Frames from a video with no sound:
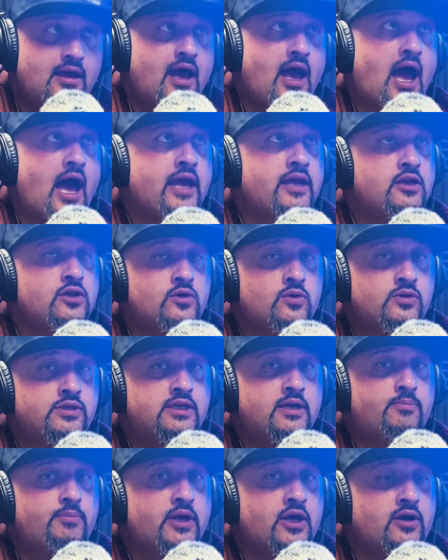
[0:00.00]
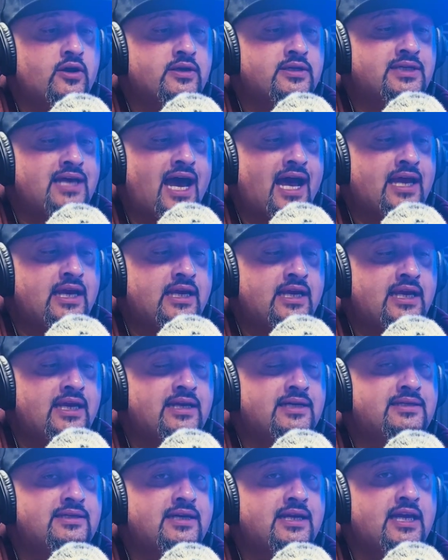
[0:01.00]
I use it because I need
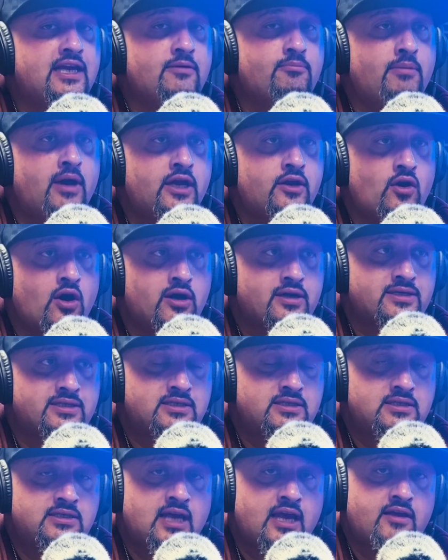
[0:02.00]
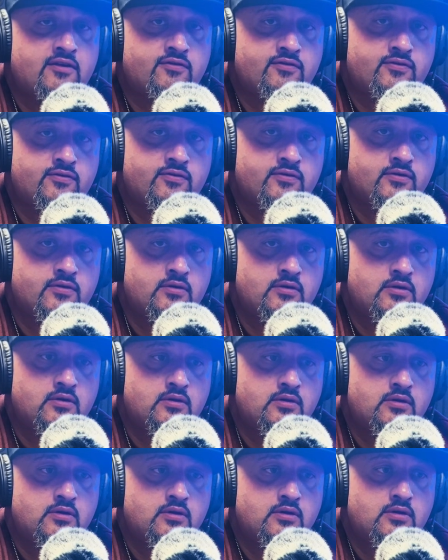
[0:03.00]
it to keep my dogs safe.
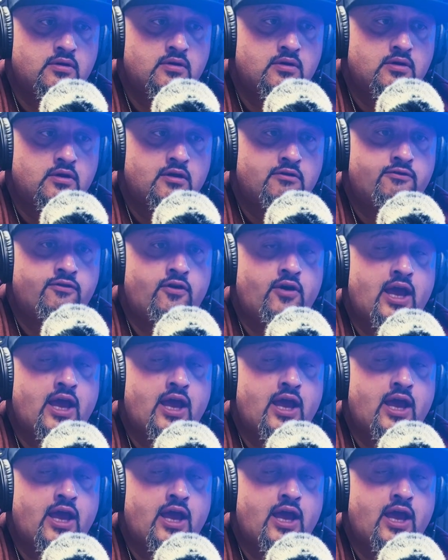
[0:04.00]
For